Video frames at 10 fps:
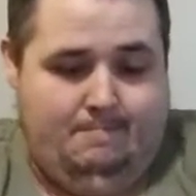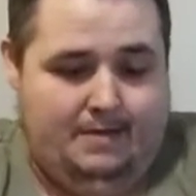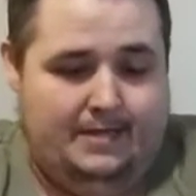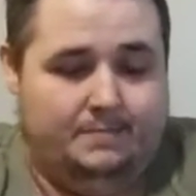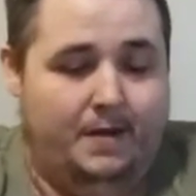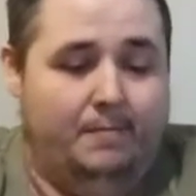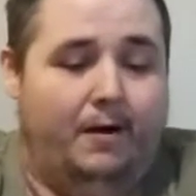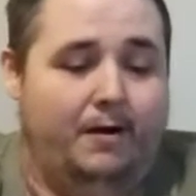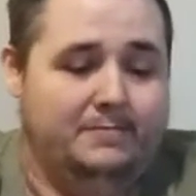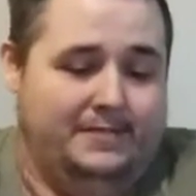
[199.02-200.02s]
It has my
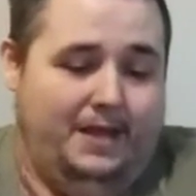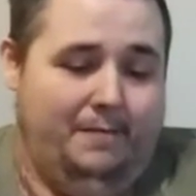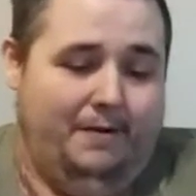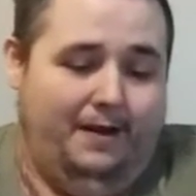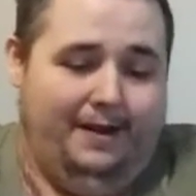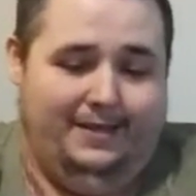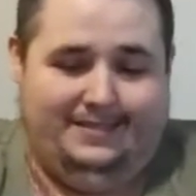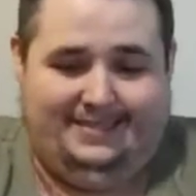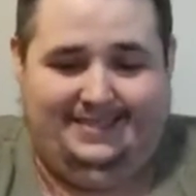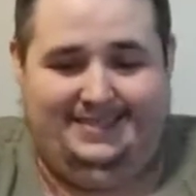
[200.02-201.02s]
mom's name on
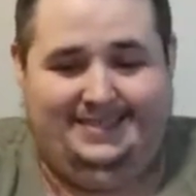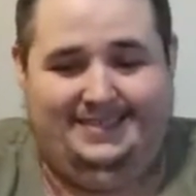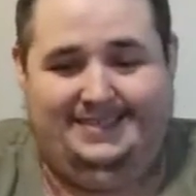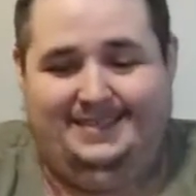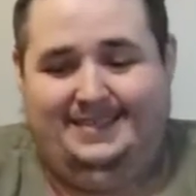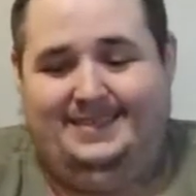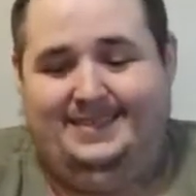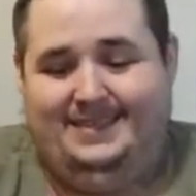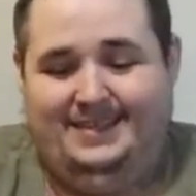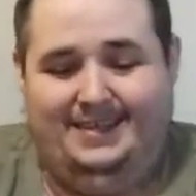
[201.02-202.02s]
it.
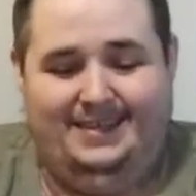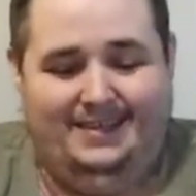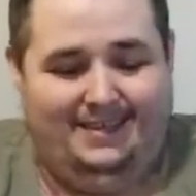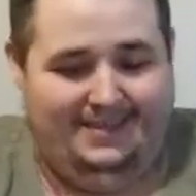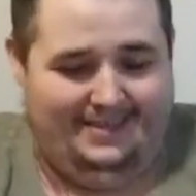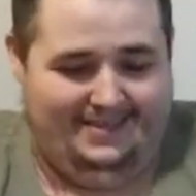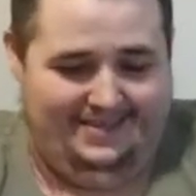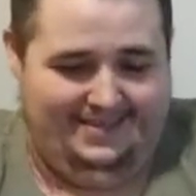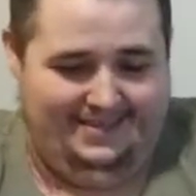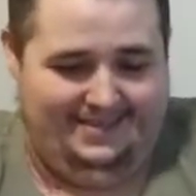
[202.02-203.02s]

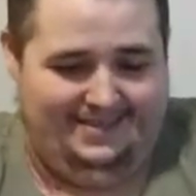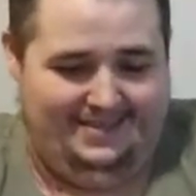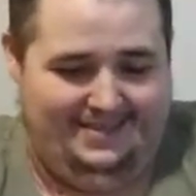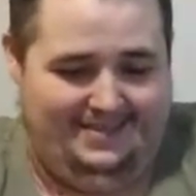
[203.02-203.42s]
Oh.